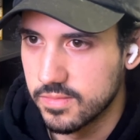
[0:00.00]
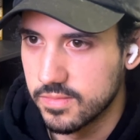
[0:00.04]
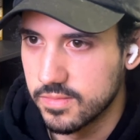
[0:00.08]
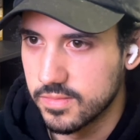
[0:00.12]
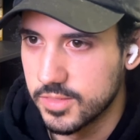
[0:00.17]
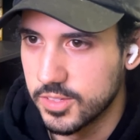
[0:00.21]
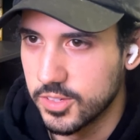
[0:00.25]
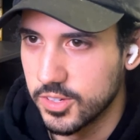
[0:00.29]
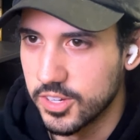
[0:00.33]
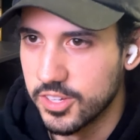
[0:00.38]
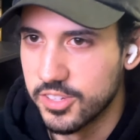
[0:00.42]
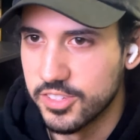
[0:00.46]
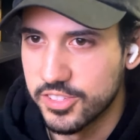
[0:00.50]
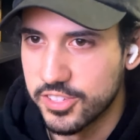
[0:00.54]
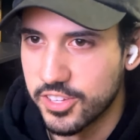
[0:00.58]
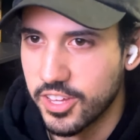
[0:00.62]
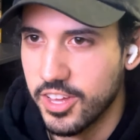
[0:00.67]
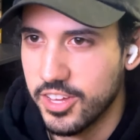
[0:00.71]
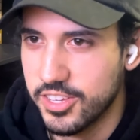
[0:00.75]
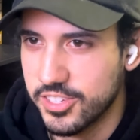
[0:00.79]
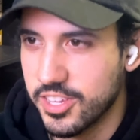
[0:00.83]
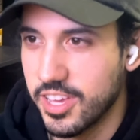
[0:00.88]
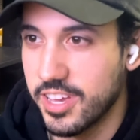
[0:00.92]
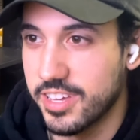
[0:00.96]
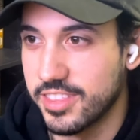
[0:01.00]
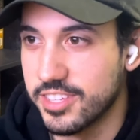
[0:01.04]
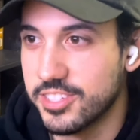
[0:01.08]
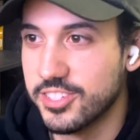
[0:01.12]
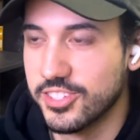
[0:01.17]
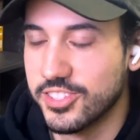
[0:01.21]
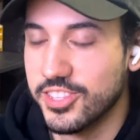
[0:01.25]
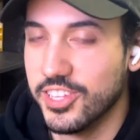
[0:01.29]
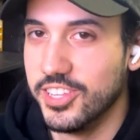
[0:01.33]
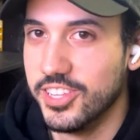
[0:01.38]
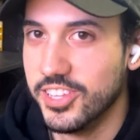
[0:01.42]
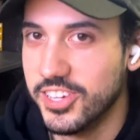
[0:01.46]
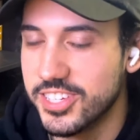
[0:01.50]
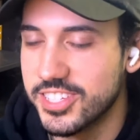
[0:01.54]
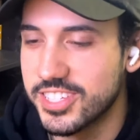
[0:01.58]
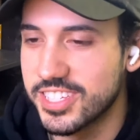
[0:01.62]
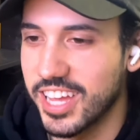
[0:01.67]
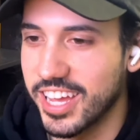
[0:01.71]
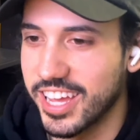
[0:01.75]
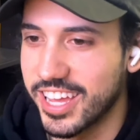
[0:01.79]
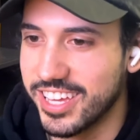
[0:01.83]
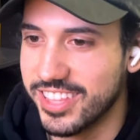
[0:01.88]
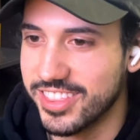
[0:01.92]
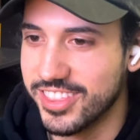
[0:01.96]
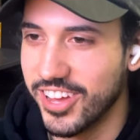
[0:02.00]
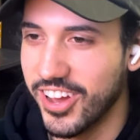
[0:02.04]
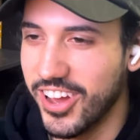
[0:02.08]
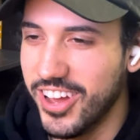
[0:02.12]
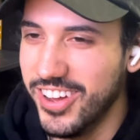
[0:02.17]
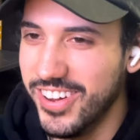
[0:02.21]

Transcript: It's like, this is the least I can do.